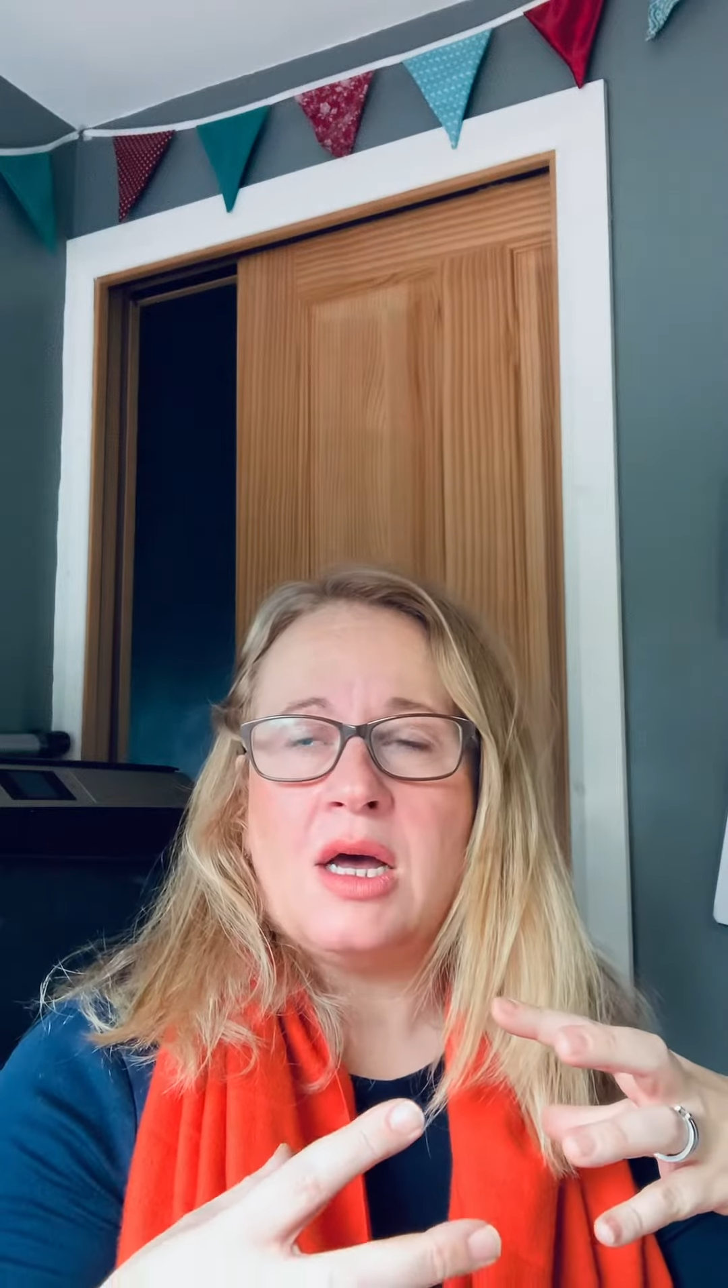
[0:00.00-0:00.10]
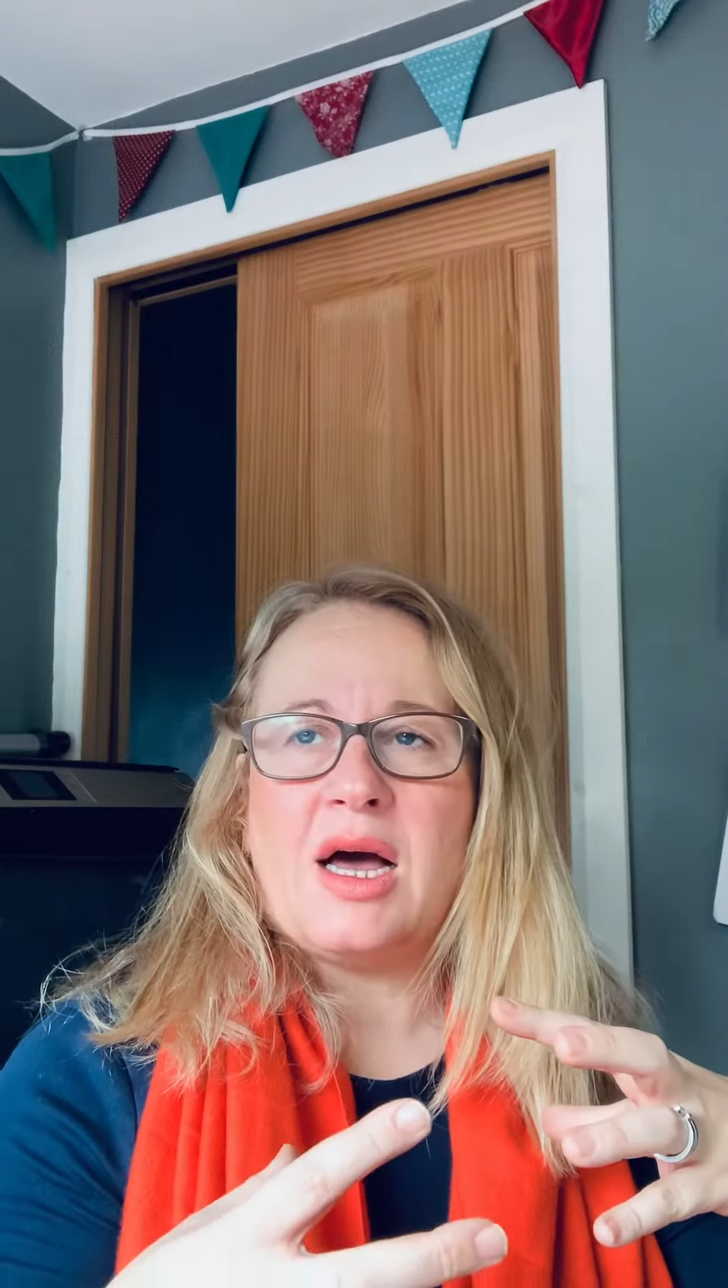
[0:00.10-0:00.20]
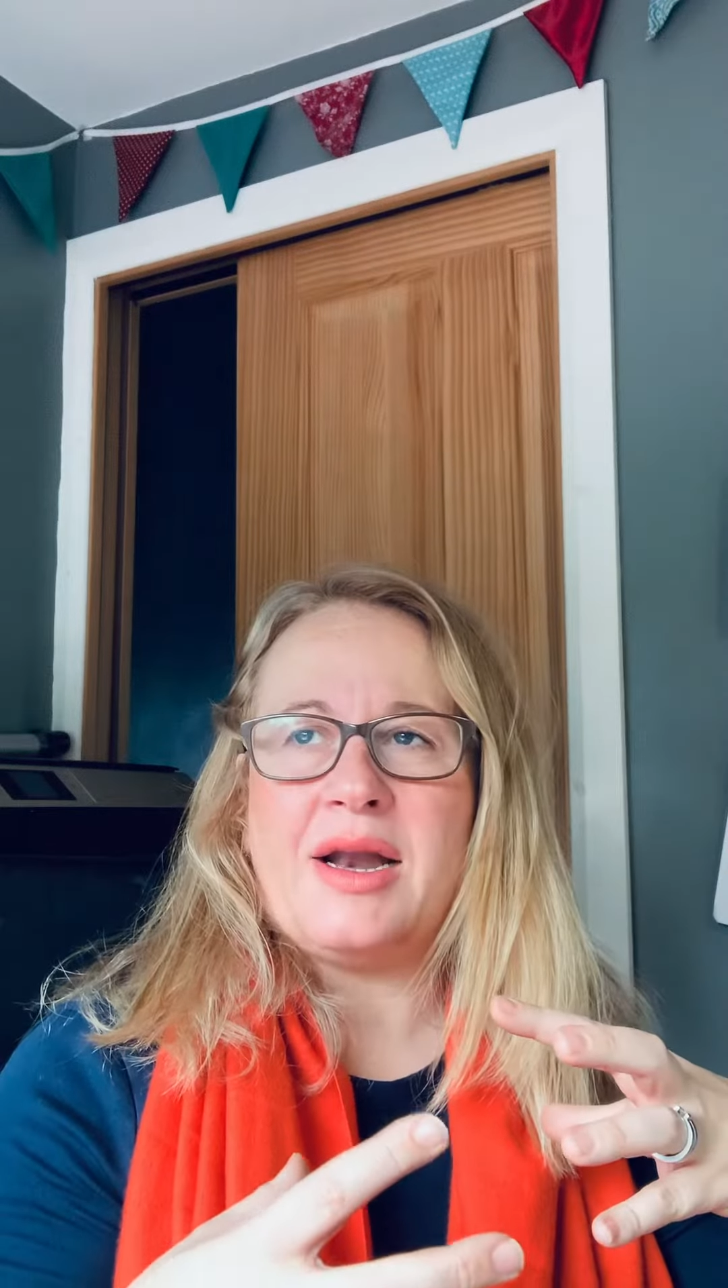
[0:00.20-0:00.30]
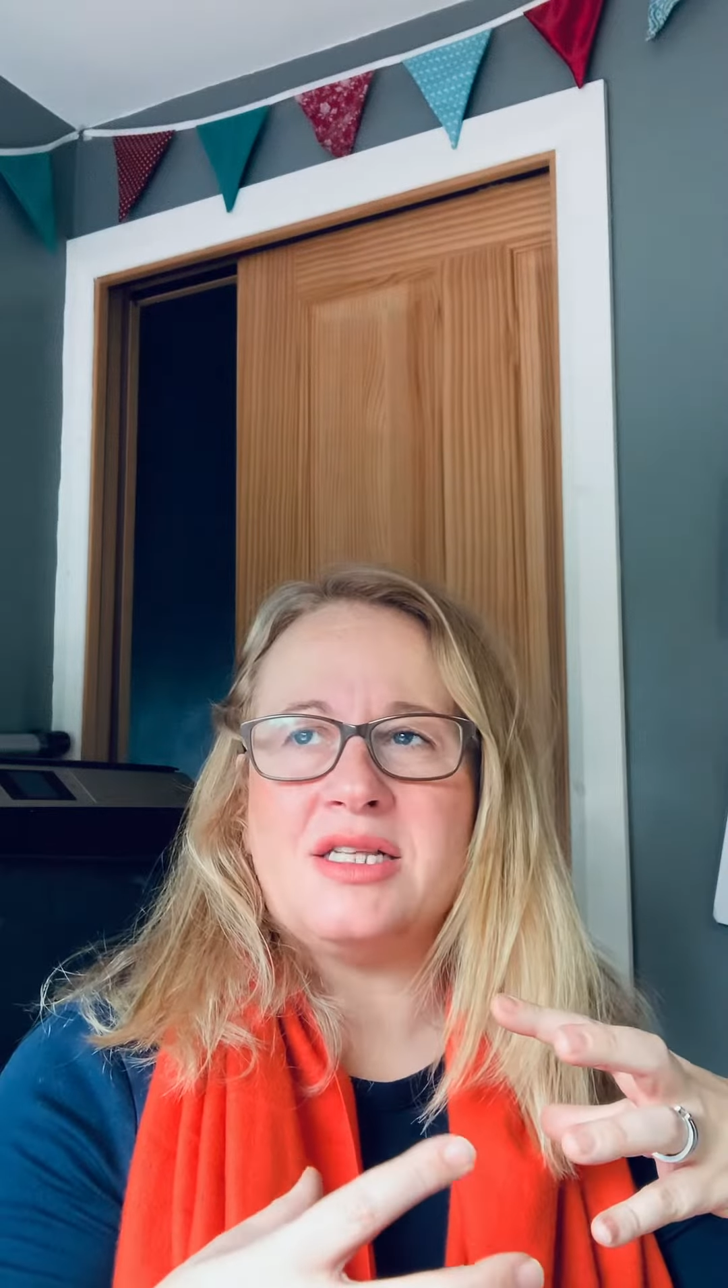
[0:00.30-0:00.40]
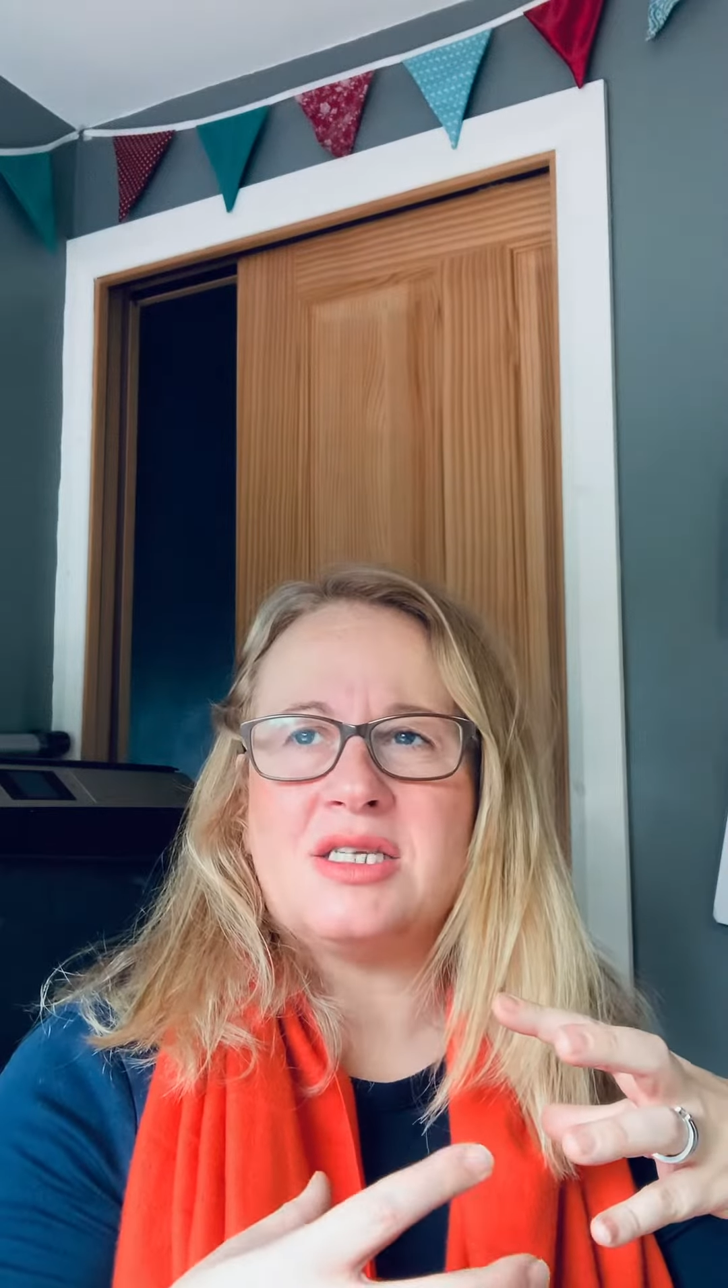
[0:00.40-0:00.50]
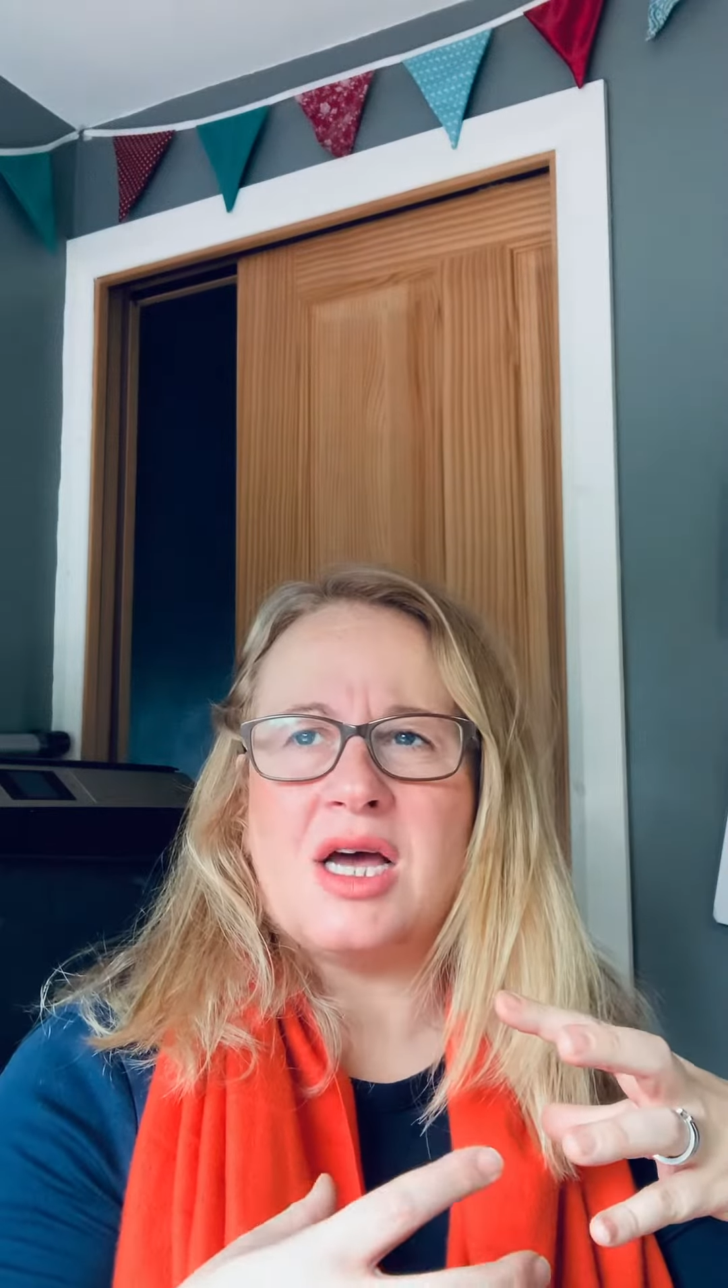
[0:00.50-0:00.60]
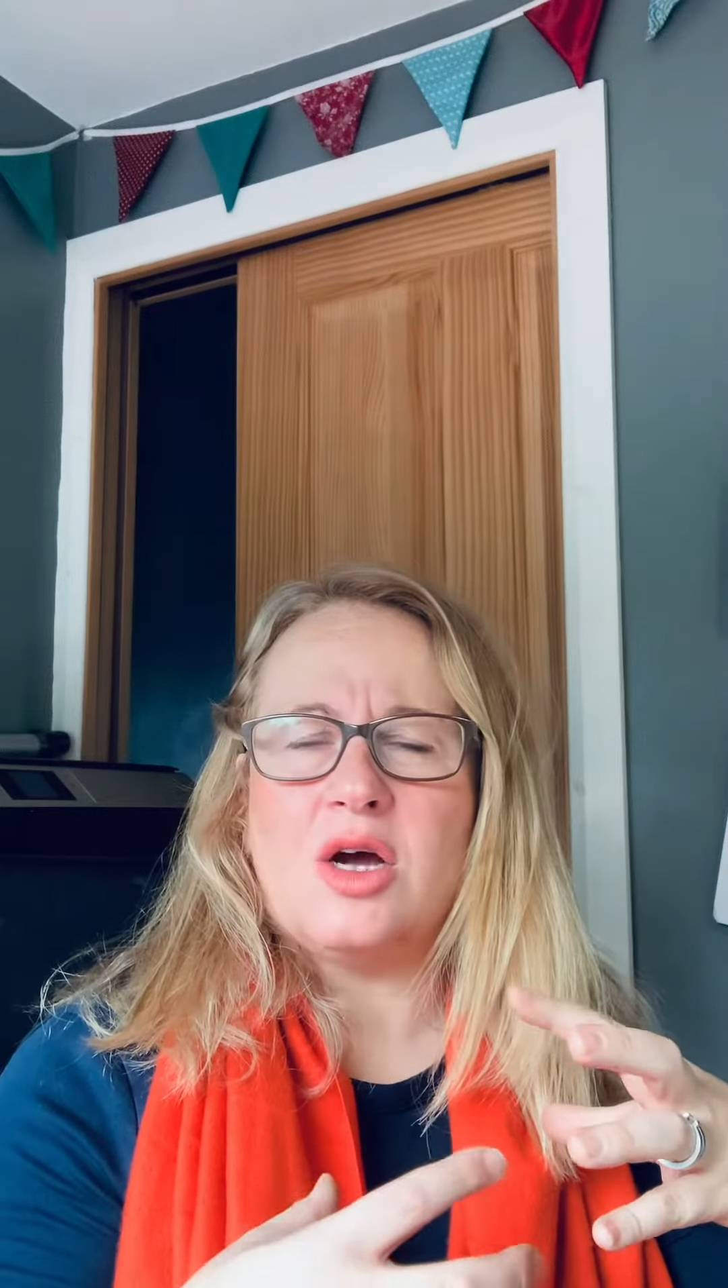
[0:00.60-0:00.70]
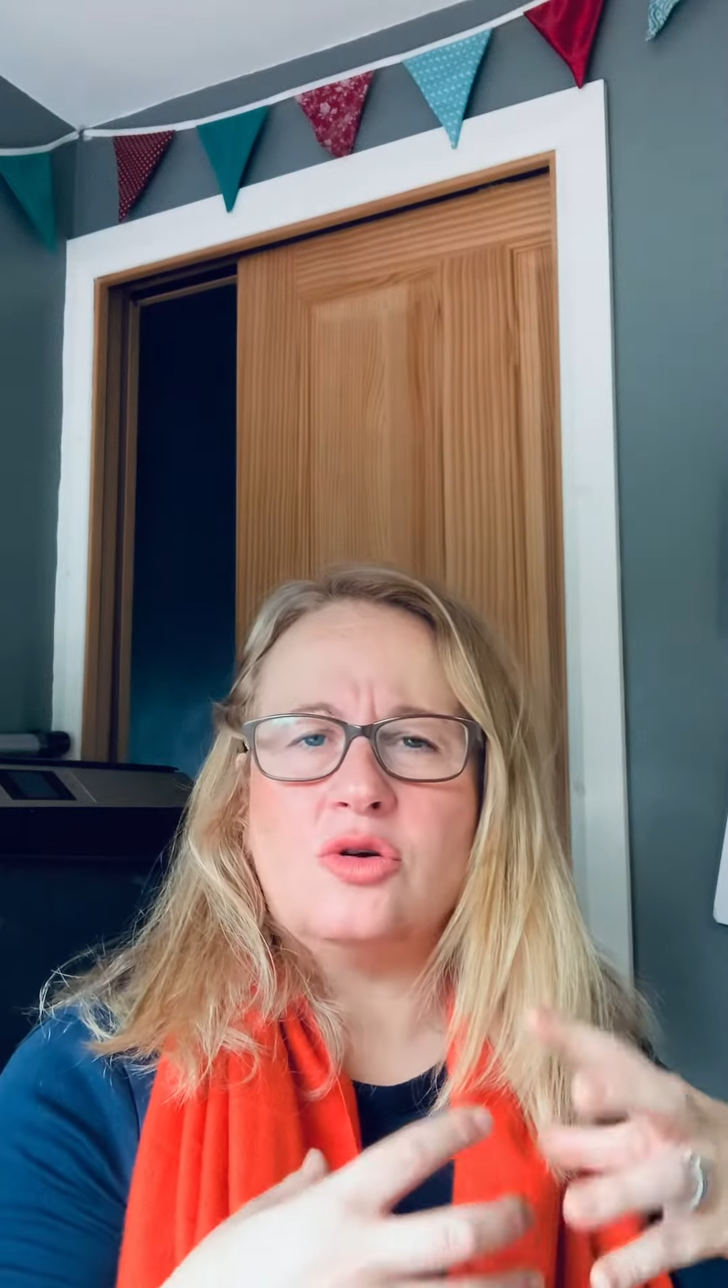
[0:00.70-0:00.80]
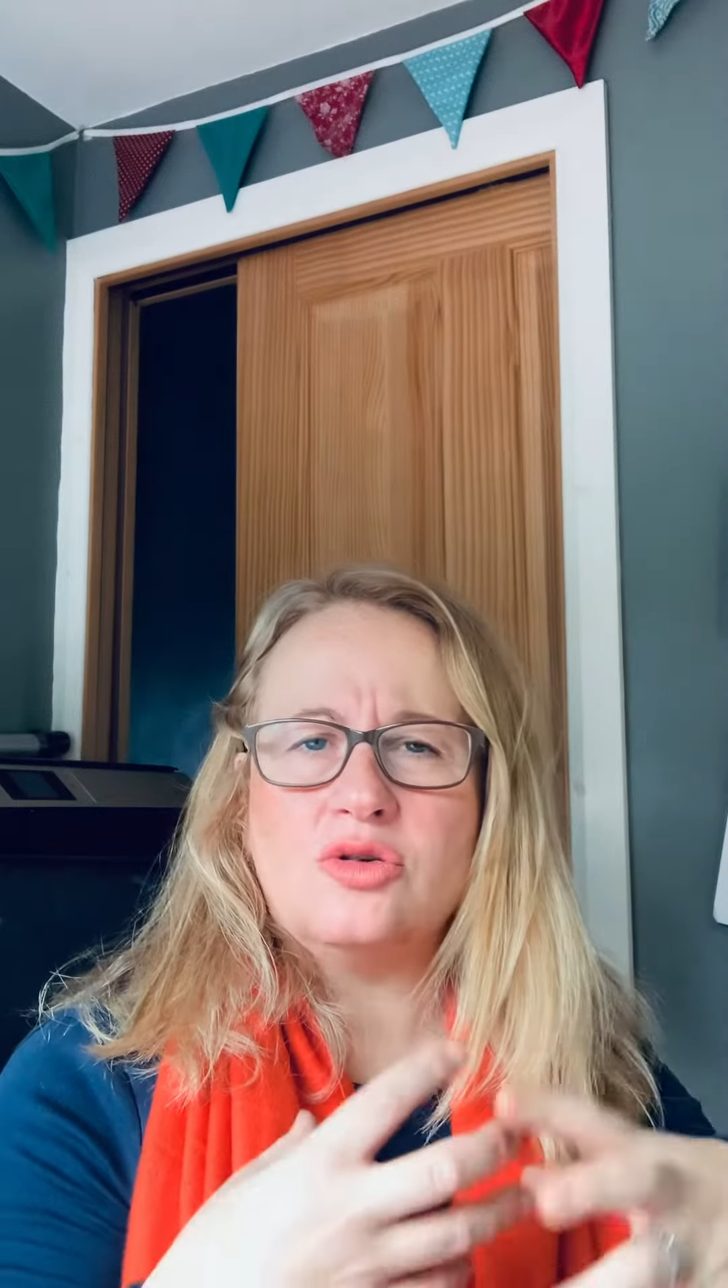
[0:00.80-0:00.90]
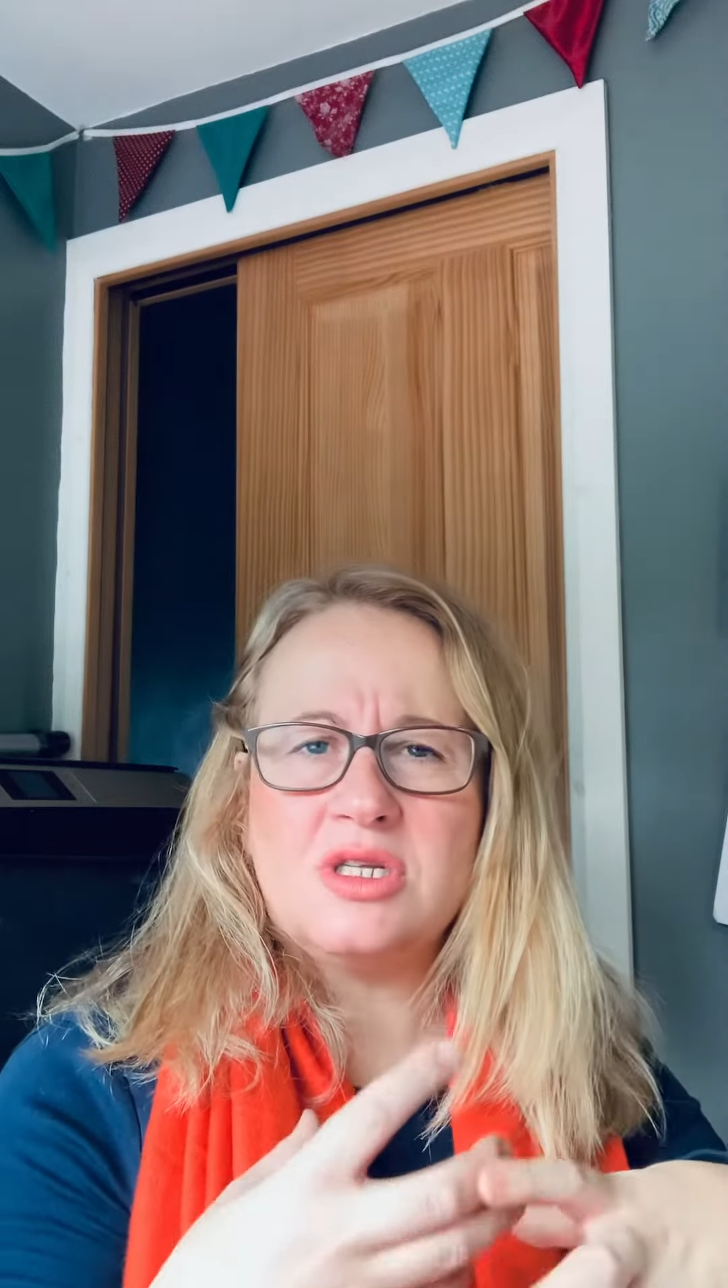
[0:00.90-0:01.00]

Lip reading: And it's a good